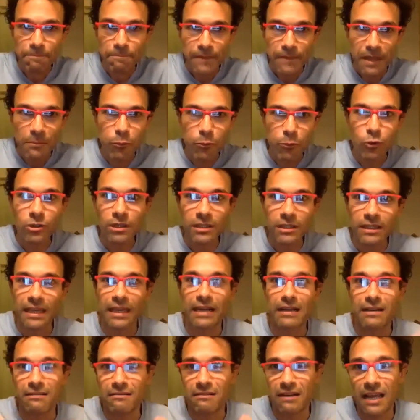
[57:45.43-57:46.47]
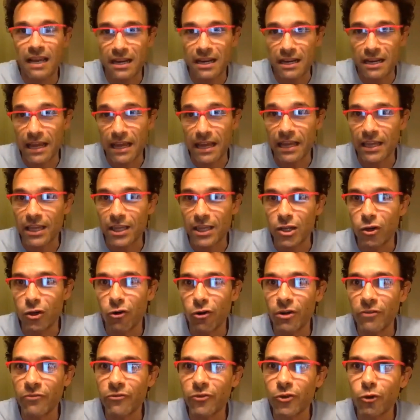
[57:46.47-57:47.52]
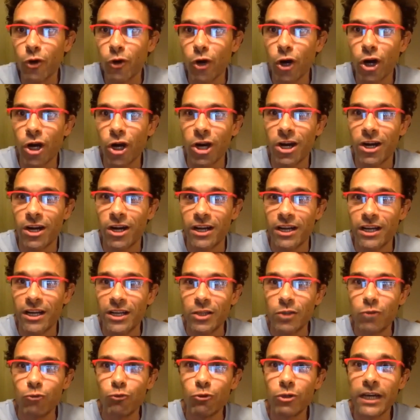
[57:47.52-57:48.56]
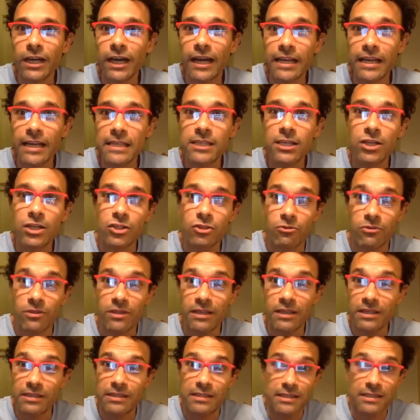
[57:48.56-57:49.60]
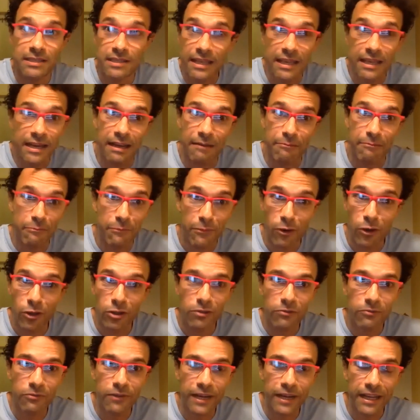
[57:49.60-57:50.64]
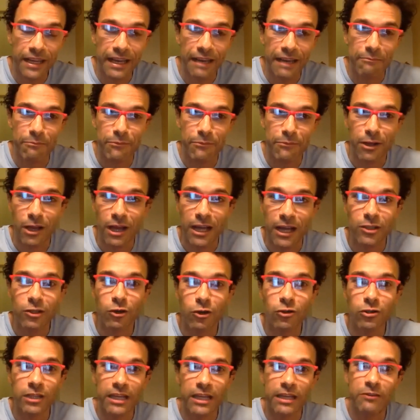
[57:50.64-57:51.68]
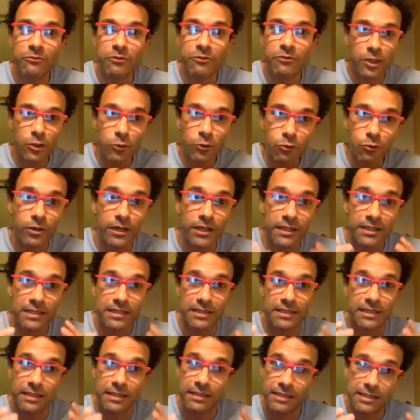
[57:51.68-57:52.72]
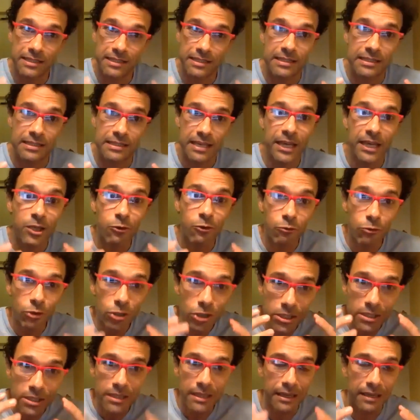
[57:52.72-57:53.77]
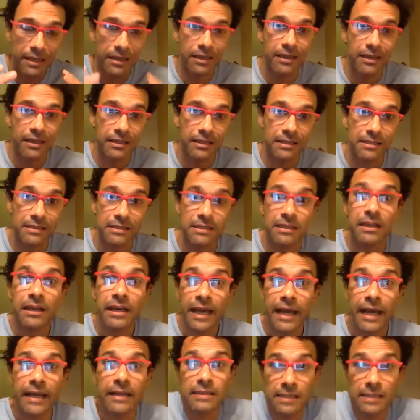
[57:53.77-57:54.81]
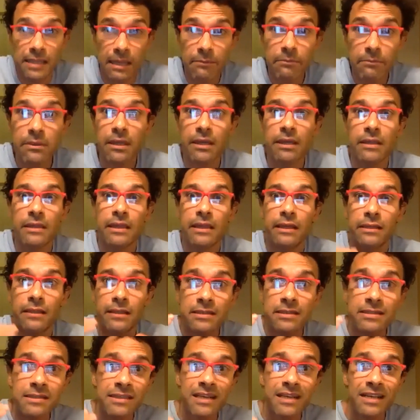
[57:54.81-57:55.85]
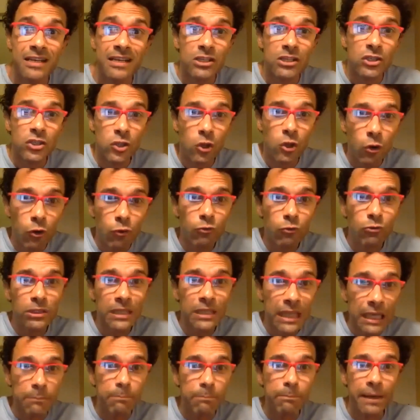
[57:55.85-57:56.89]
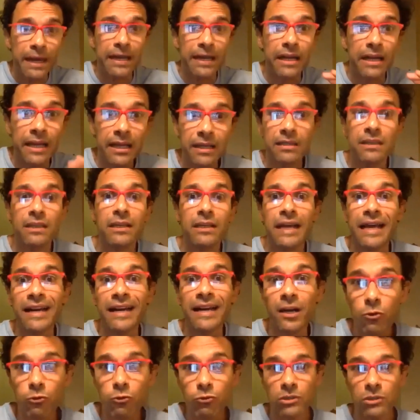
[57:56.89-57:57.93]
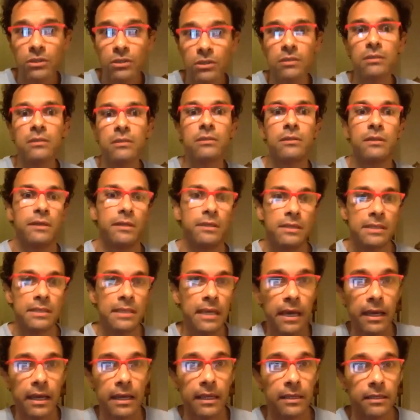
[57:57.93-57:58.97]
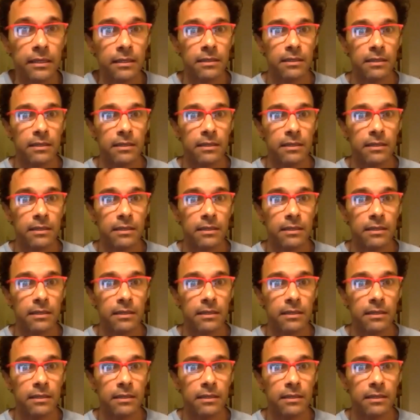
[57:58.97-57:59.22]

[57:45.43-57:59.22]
put it, and like, if you are doing a research on this, then I don't envy you. It's a huge thing. It's something that is so deep and hidden and rooted inside